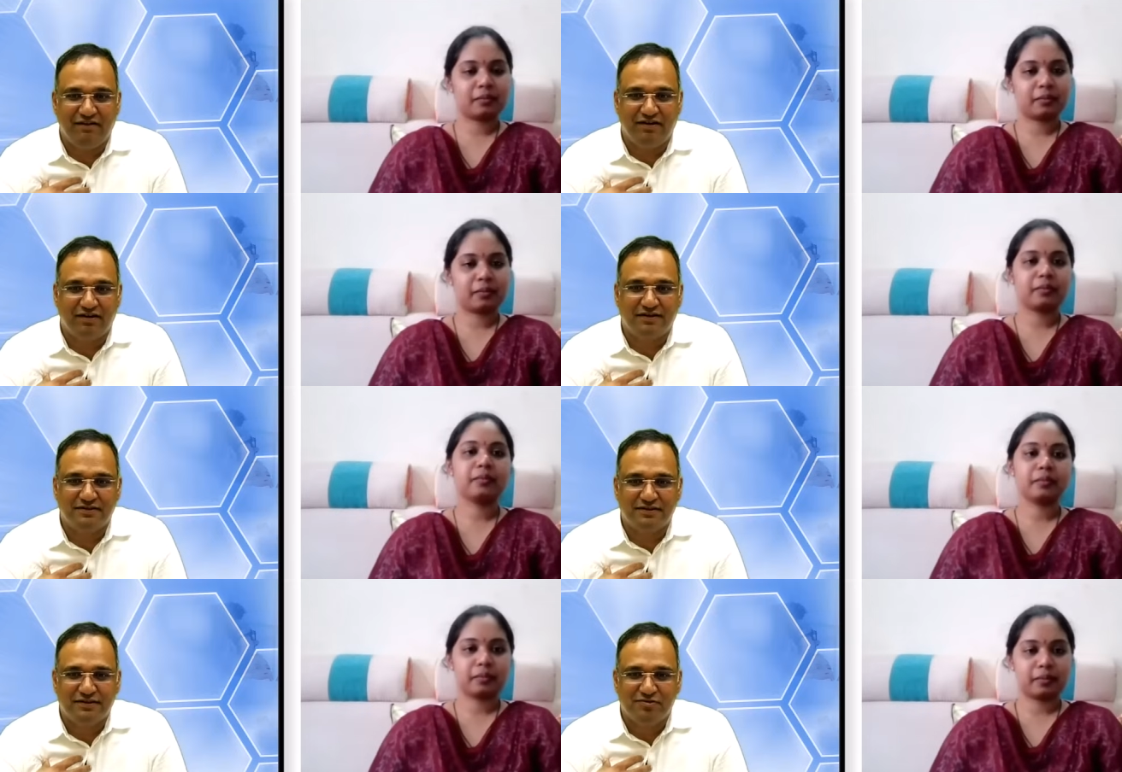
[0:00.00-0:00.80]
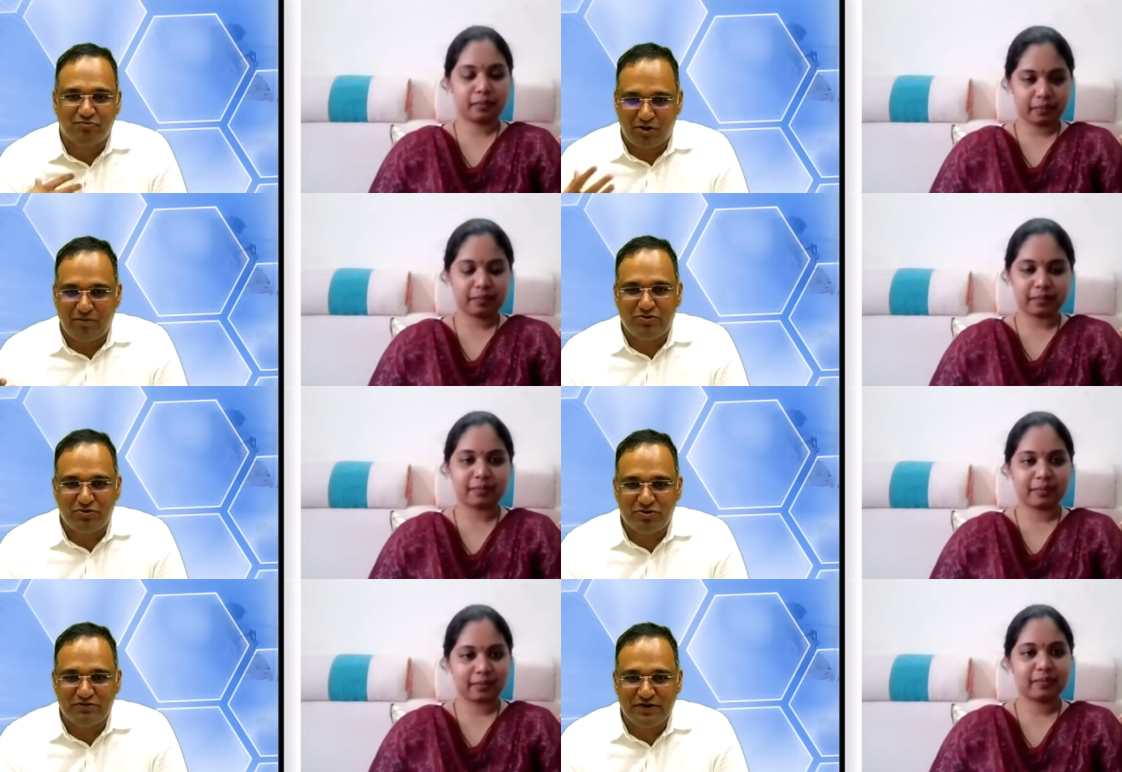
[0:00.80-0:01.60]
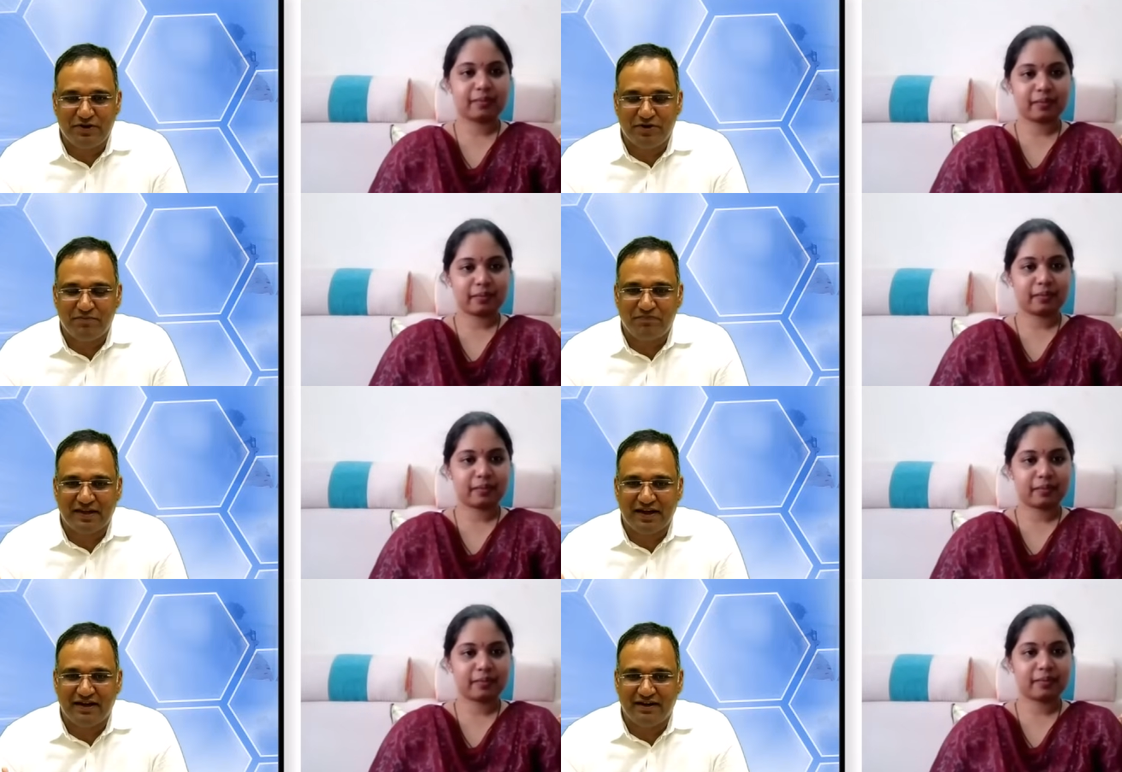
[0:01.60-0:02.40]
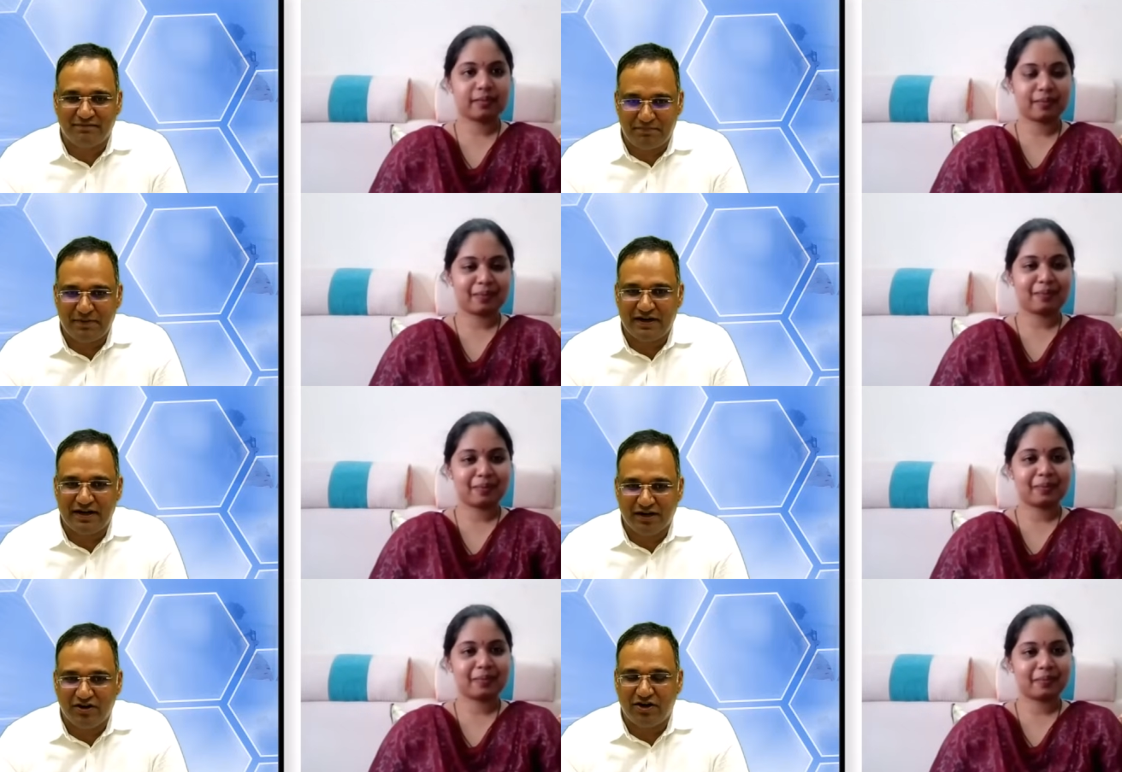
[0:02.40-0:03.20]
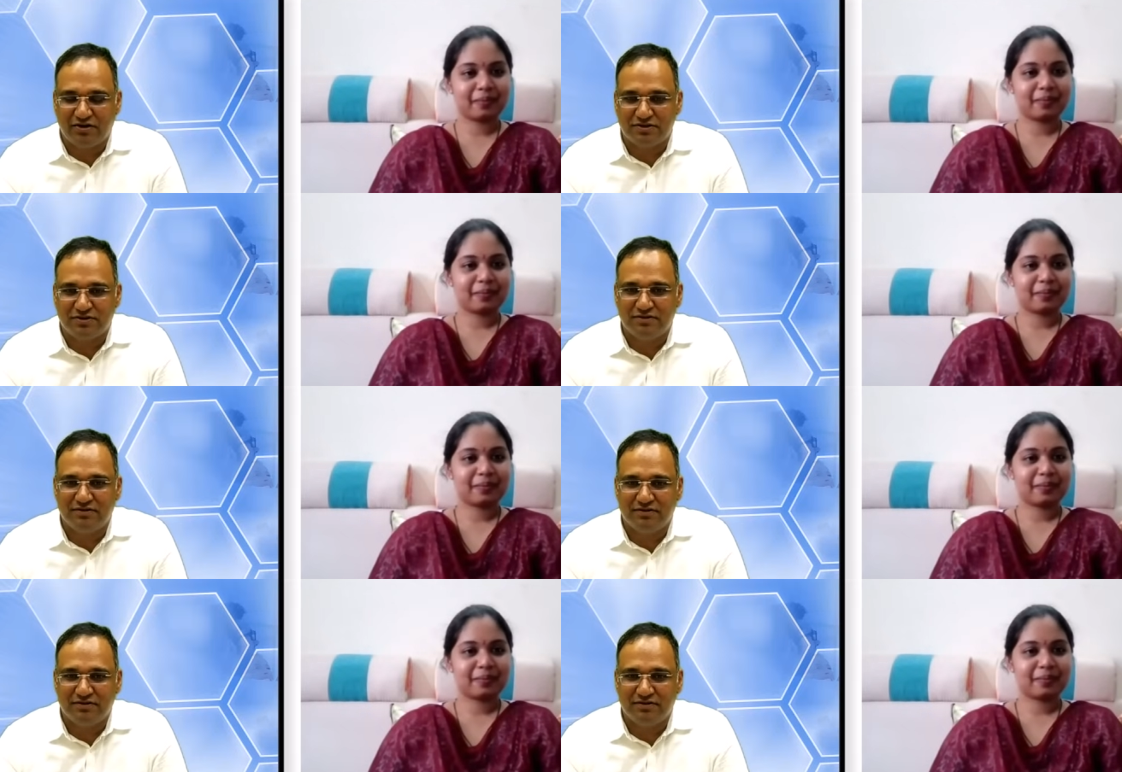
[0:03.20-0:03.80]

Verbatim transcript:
Speaker 1: learned, probably through this video, and people can learn also.